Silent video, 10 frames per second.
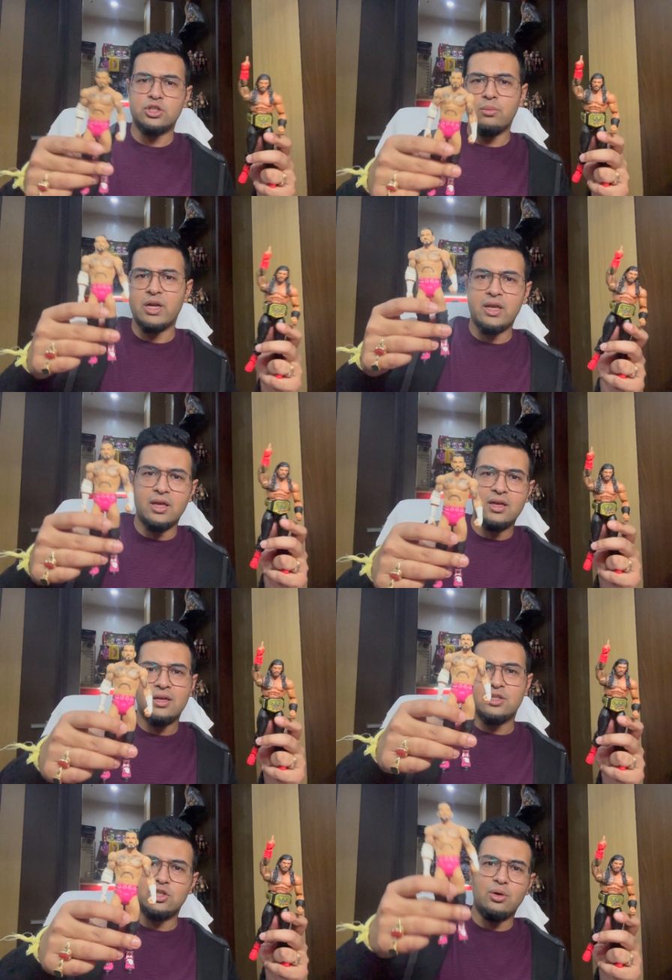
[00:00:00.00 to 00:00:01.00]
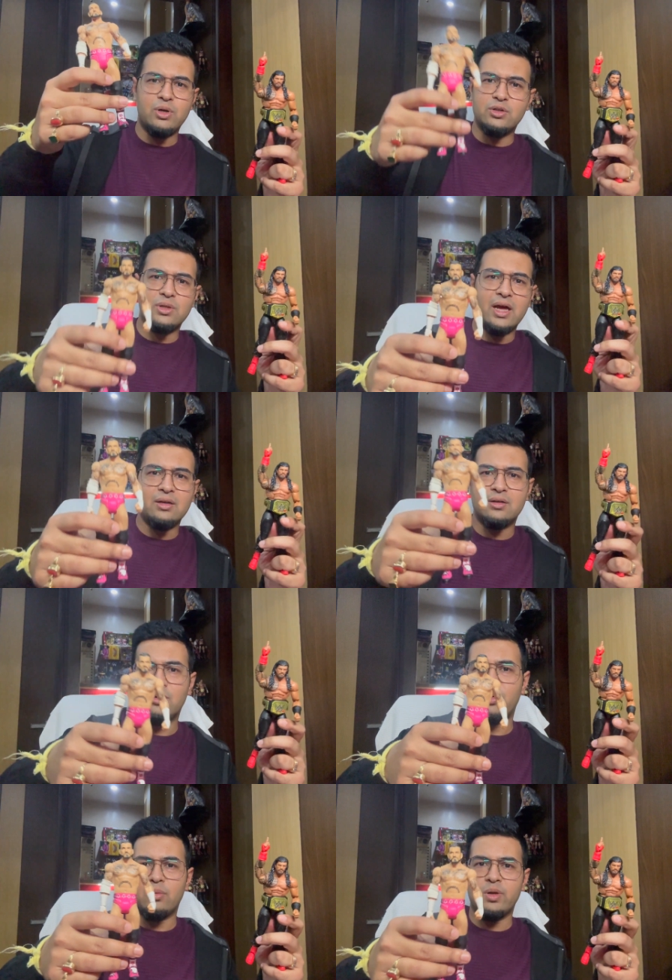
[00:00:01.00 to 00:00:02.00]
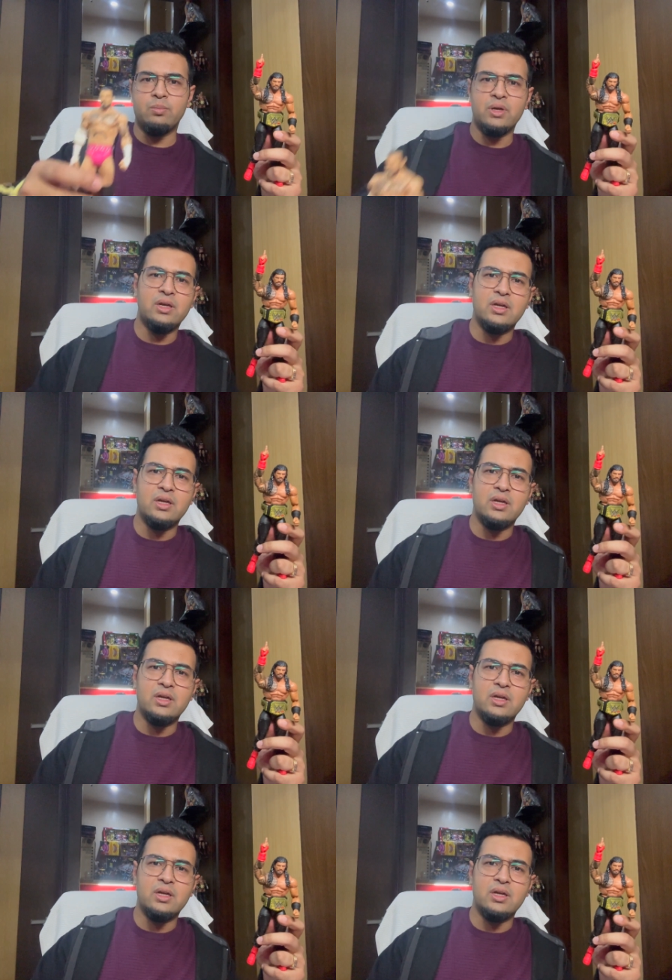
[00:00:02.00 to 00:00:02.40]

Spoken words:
buddy, sure, we'll do that, no problem.